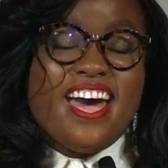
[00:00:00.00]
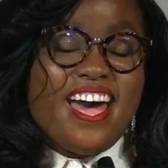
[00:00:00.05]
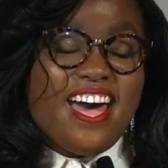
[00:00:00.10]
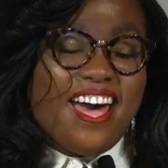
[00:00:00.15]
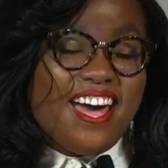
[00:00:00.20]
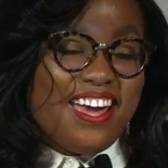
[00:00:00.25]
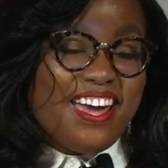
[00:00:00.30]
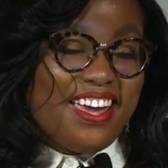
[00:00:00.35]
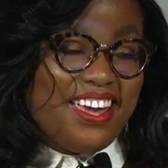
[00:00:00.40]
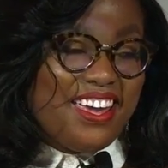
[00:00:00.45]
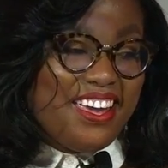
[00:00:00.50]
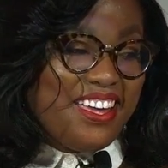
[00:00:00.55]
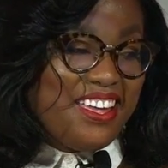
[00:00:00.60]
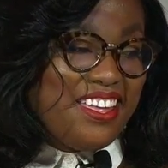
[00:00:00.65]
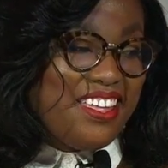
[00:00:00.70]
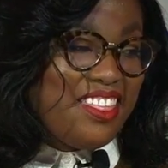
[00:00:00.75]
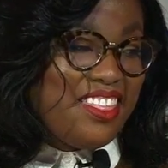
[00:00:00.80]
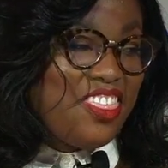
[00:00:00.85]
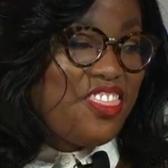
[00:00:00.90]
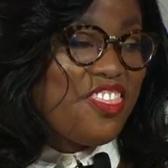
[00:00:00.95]
I
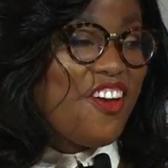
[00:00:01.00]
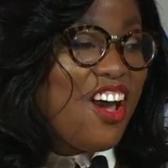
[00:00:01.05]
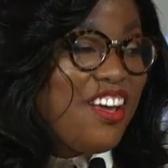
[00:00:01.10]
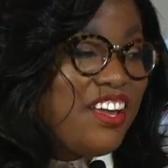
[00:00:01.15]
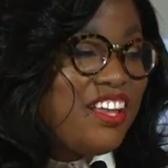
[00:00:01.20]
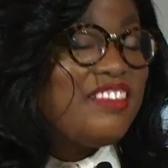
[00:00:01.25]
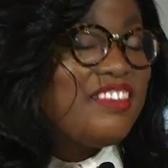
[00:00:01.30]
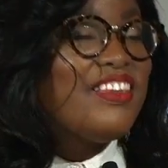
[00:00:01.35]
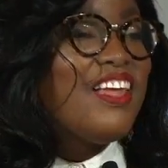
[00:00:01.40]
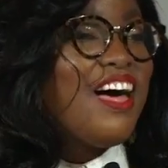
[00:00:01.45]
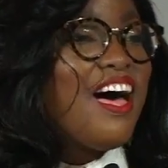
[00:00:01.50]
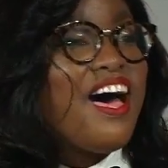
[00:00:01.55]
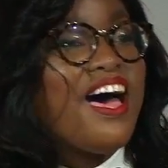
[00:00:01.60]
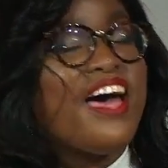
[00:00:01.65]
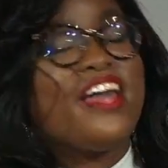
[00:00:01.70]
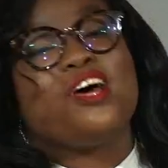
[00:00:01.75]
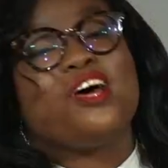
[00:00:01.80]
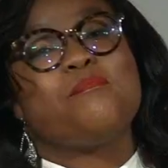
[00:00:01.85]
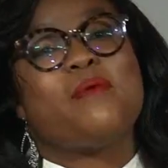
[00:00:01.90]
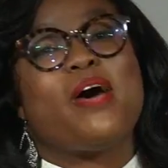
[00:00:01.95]
thought a
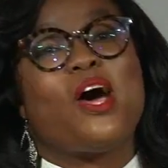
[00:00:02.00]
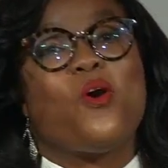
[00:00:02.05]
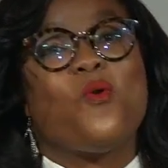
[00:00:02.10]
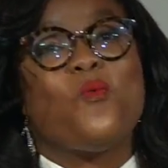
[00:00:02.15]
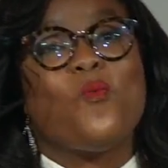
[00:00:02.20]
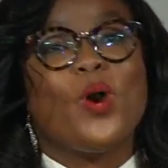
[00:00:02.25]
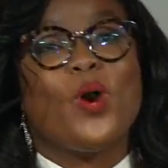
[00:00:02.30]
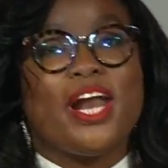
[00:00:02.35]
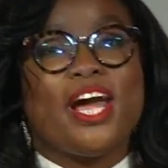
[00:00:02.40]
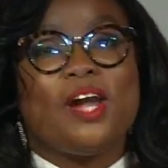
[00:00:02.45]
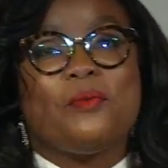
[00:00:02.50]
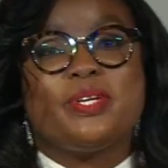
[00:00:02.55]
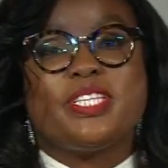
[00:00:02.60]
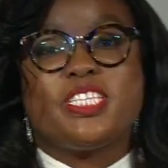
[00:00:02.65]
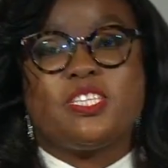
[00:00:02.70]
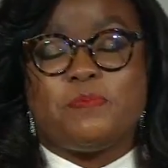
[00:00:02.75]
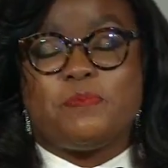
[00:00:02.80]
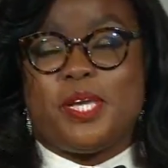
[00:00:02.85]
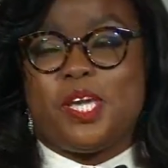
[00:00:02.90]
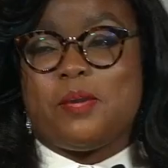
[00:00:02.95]
lot about what I would
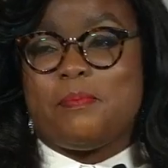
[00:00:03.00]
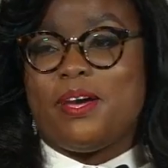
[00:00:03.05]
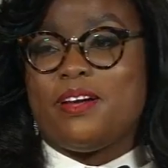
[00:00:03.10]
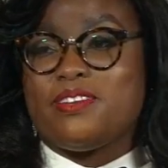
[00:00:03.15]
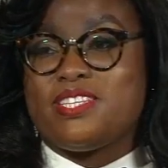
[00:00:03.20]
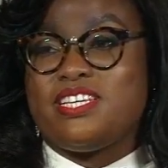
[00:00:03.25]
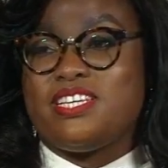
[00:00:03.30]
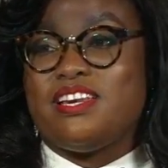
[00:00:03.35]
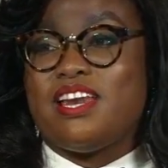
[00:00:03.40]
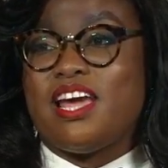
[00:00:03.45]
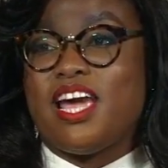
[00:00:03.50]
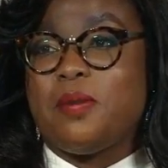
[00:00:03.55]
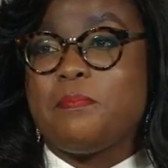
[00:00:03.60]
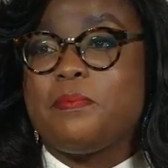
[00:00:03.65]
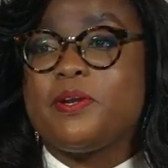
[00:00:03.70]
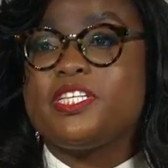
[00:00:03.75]
speak about tonight.